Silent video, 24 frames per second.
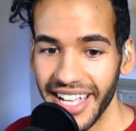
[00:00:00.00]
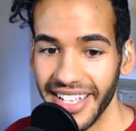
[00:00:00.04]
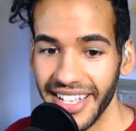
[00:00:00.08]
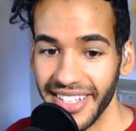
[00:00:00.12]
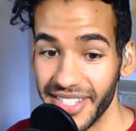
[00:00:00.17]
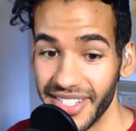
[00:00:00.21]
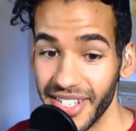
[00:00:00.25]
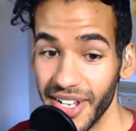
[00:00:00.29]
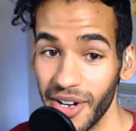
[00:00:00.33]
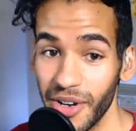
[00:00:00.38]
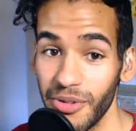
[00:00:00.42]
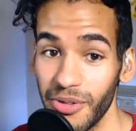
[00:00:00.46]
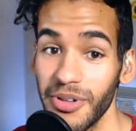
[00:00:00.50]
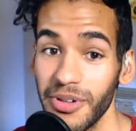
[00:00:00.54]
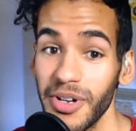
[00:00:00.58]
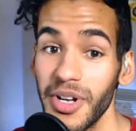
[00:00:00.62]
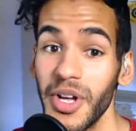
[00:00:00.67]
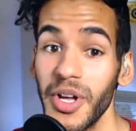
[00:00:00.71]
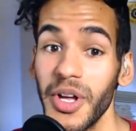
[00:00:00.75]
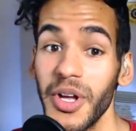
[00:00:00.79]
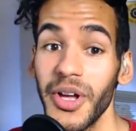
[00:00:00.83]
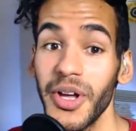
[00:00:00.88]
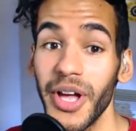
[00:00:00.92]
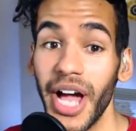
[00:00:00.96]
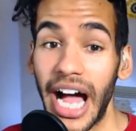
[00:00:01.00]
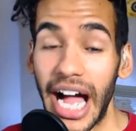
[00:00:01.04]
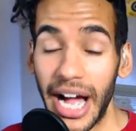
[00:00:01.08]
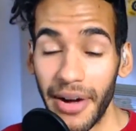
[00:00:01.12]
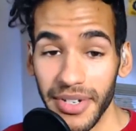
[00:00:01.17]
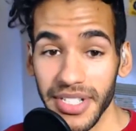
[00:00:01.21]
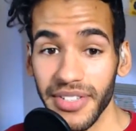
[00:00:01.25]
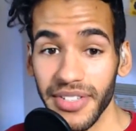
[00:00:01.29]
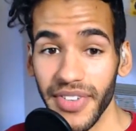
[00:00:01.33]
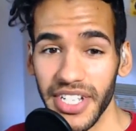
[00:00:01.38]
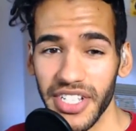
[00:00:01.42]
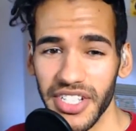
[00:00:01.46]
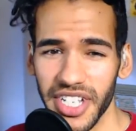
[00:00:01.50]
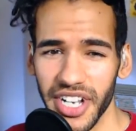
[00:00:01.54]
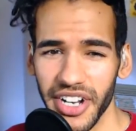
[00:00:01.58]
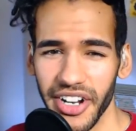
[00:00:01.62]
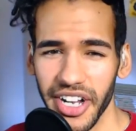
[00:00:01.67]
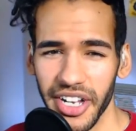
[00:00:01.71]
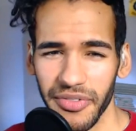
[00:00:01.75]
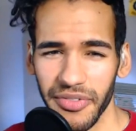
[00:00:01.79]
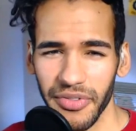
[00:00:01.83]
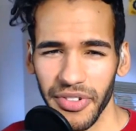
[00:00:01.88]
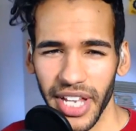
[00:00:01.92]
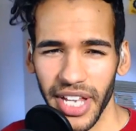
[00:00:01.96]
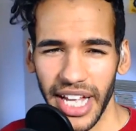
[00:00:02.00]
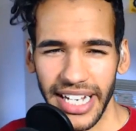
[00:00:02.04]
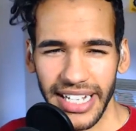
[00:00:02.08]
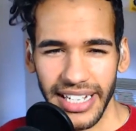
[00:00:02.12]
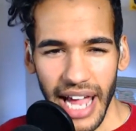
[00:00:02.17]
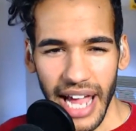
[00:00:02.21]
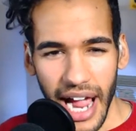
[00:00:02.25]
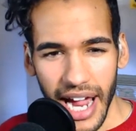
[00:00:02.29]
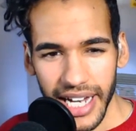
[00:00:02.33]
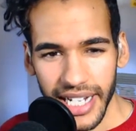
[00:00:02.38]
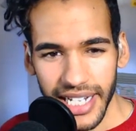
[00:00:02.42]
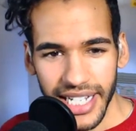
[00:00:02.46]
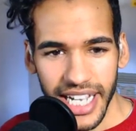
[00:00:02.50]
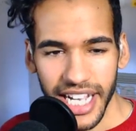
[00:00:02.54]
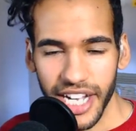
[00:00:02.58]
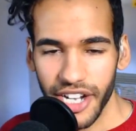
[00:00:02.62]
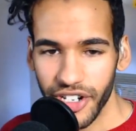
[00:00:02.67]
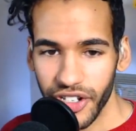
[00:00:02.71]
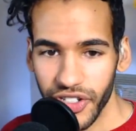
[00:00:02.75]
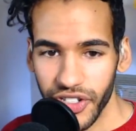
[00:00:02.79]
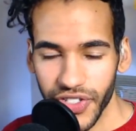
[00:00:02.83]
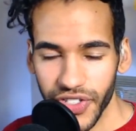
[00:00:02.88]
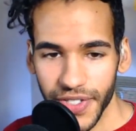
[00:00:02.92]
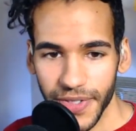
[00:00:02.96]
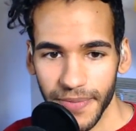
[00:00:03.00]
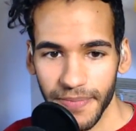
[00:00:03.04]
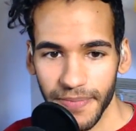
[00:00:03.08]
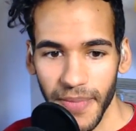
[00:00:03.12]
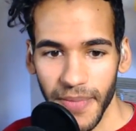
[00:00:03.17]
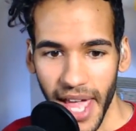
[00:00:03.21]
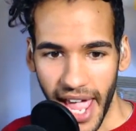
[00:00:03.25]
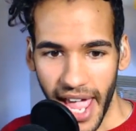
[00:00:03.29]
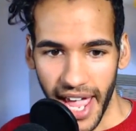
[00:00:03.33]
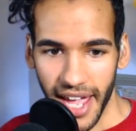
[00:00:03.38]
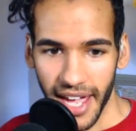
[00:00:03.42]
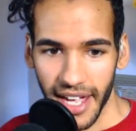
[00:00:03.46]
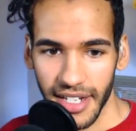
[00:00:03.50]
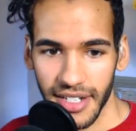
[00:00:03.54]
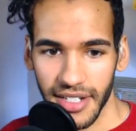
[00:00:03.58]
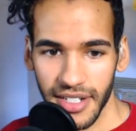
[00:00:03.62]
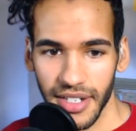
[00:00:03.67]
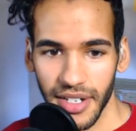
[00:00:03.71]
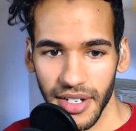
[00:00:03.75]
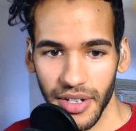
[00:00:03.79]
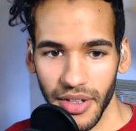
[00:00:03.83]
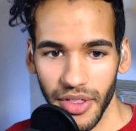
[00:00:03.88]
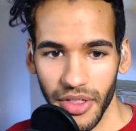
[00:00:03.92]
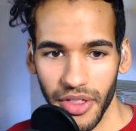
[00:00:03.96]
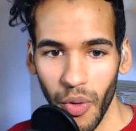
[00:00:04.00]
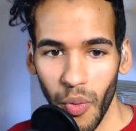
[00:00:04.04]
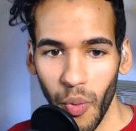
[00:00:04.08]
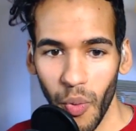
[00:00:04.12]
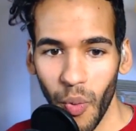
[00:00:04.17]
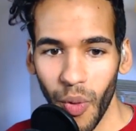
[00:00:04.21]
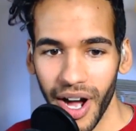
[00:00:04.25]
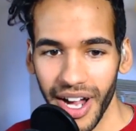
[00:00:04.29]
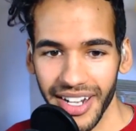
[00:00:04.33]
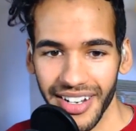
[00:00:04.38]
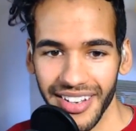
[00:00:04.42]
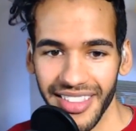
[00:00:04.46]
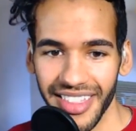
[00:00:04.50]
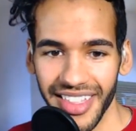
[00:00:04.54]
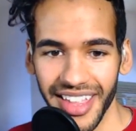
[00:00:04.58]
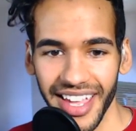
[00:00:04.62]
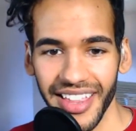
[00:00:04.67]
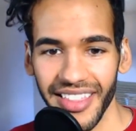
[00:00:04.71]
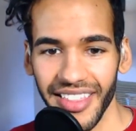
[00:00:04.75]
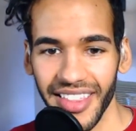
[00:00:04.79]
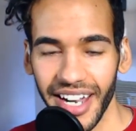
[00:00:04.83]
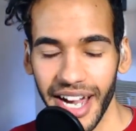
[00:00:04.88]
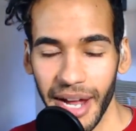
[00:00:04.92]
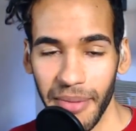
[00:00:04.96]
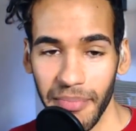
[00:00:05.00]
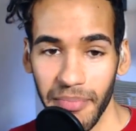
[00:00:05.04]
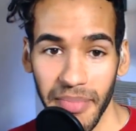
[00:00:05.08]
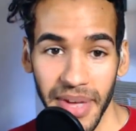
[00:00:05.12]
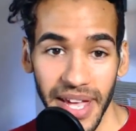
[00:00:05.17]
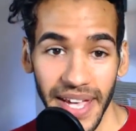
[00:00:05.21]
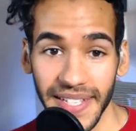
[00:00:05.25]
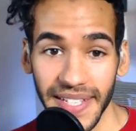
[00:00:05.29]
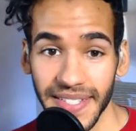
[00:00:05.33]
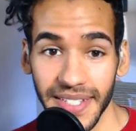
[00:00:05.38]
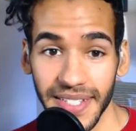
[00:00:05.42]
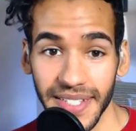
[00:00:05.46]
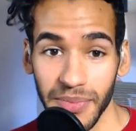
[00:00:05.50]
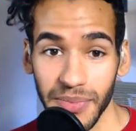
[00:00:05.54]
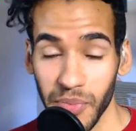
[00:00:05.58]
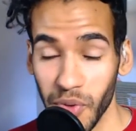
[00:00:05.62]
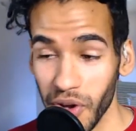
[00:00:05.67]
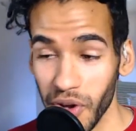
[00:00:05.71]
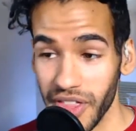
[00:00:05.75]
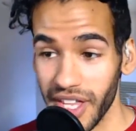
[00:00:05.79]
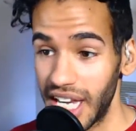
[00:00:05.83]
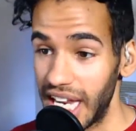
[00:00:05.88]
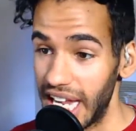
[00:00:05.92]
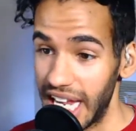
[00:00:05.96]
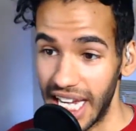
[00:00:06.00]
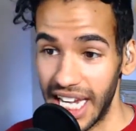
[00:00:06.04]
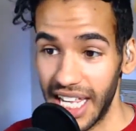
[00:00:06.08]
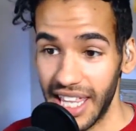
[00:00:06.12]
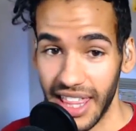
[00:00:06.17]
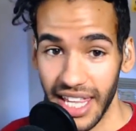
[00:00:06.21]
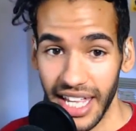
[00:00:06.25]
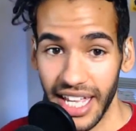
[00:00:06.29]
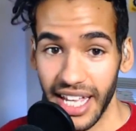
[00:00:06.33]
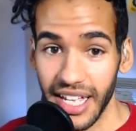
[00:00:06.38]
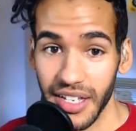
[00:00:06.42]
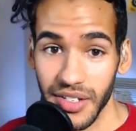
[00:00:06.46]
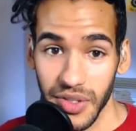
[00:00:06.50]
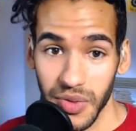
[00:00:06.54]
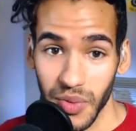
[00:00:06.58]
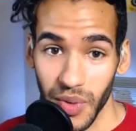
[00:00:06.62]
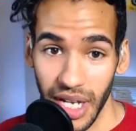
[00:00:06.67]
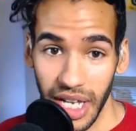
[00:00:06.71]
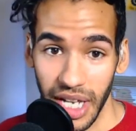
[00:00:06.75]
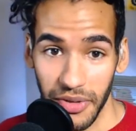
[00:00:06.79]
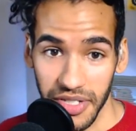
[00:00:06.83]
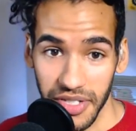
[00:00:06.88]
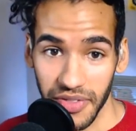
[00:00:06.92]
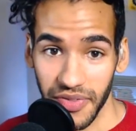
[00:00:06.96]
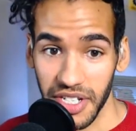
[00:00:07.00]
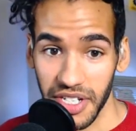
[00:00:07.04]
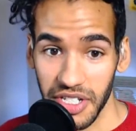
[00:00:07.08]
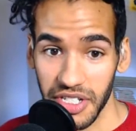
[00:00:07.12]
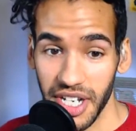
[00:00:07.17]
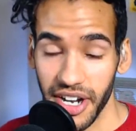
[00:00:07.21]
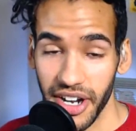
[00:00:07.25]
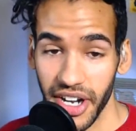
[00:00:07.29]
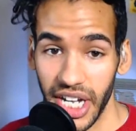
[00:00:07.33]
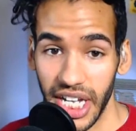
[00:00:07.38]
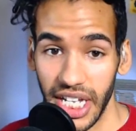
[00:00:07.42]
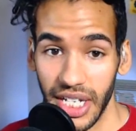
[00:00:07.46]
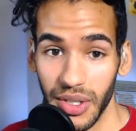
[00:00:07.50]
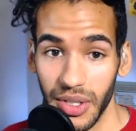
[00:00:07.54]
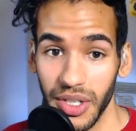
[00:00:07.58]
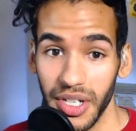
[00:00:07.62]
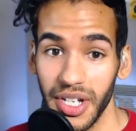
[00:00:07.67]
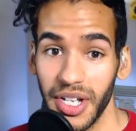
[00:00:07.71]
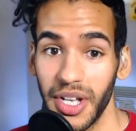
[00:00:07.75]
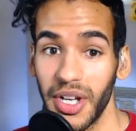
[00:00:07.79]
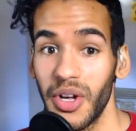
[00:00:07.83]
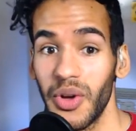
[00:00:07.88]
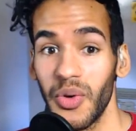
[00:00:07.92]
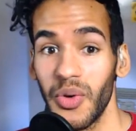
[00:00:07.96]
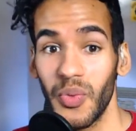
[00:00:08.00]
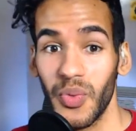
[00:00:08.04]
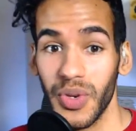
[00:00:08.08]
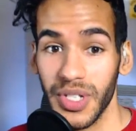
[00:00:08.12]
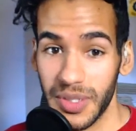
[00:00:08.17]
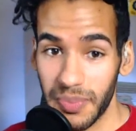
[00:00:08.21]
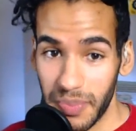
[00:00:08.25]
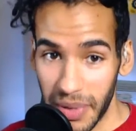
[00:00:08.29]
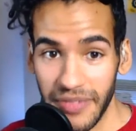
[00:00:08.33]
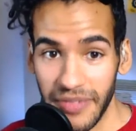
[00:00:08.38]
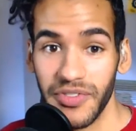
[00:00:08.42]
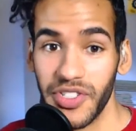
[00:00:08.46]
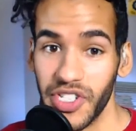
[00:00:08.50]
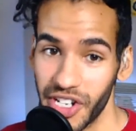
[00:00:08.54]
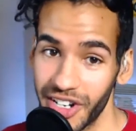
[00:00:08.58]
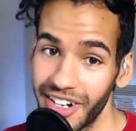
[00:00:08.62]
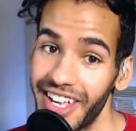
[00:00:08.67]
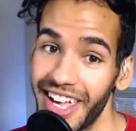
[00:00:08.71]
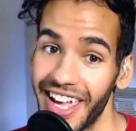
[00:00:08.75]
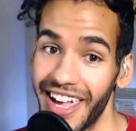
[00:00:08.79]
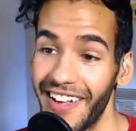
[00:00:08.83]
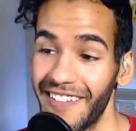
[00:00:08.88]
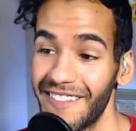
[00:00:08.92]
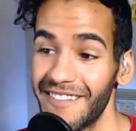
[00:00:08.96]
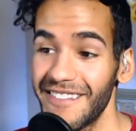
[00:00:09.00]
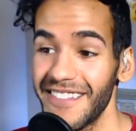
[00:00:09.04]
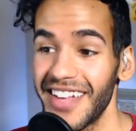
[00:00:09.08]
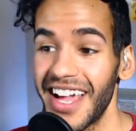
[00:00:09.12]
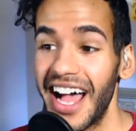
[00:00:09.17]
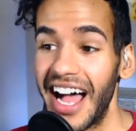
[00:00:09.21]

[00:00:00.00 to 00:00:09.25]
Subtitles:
So I was a vegetarian for like 9 years, and the one thing that I missed more than anything else while I was a vegetarian was beef jerky.